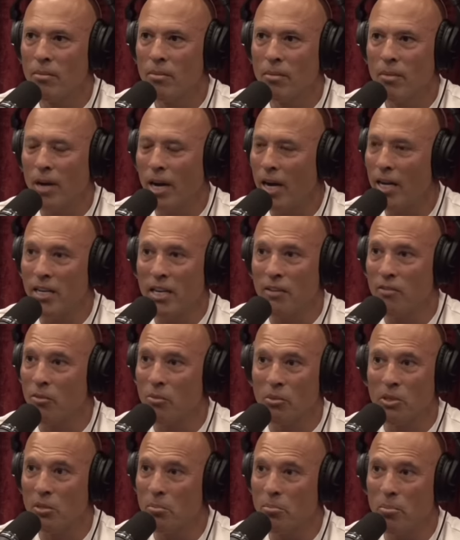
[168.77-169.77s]
I never
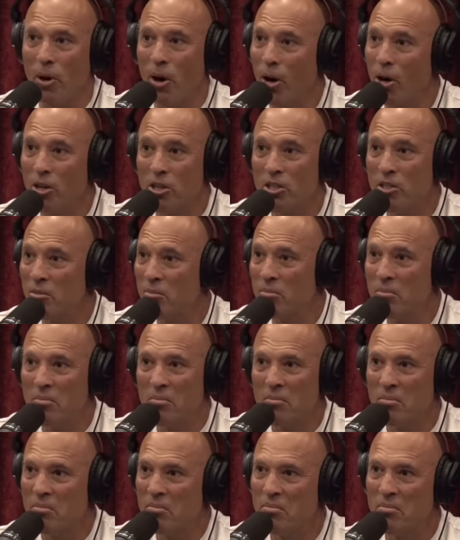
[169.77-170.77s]
really party.
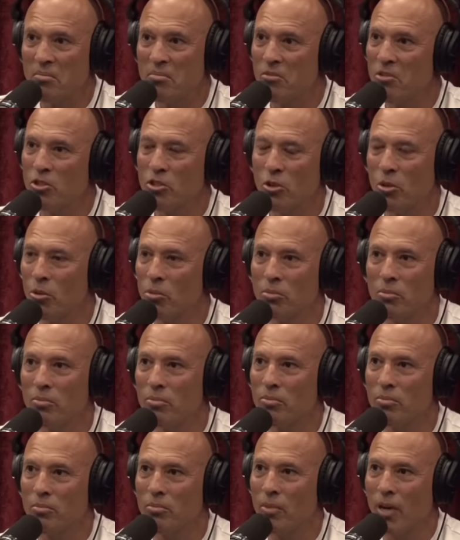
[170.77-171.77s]
So
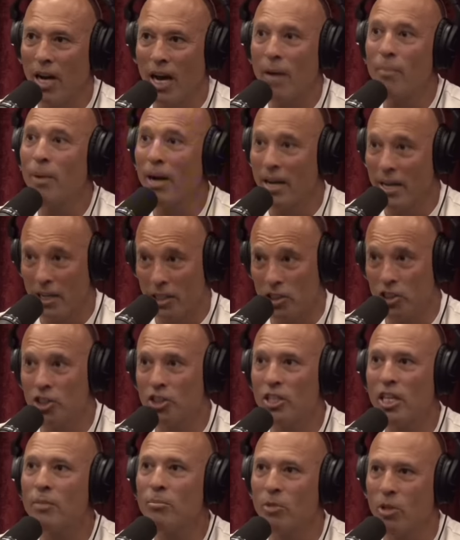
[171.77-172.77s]
I
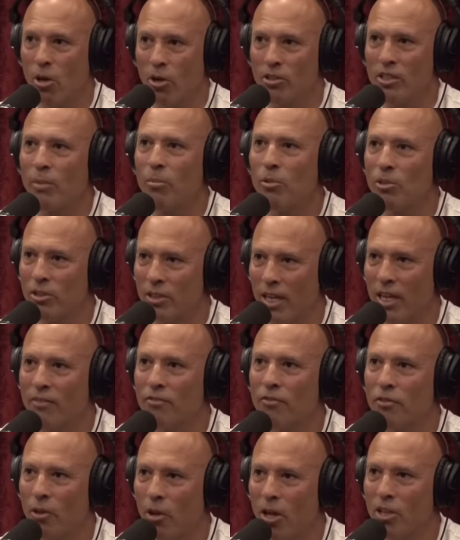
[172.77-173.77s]
understand because I'm on that
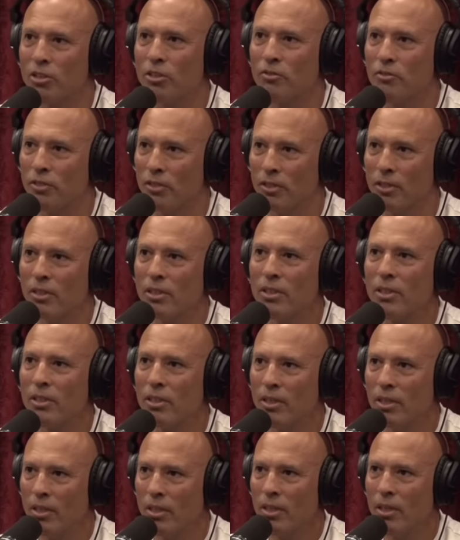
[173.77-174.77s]
philosophy.
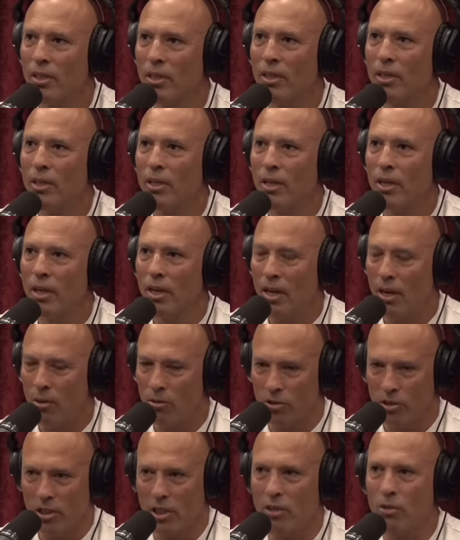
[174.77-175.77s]
I would
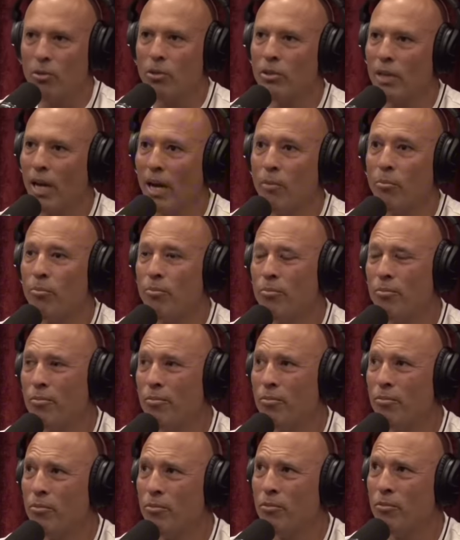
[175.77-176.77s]
say good.
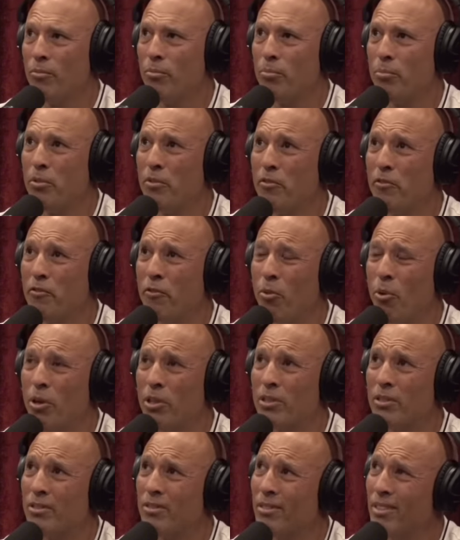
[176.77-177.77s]
Before
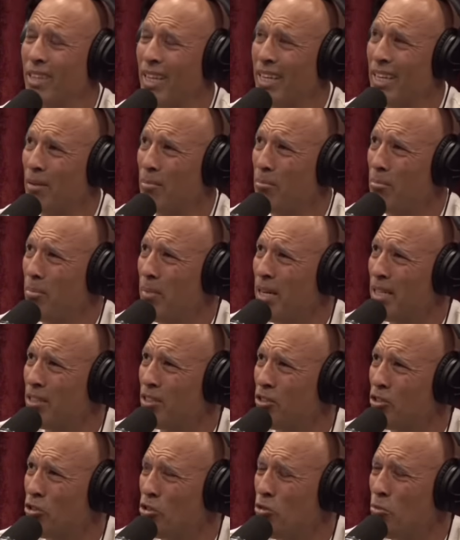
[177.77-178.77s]
like a month,
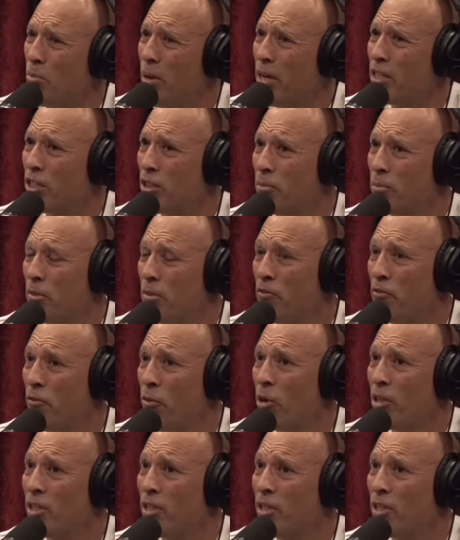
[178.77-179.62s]
2 months before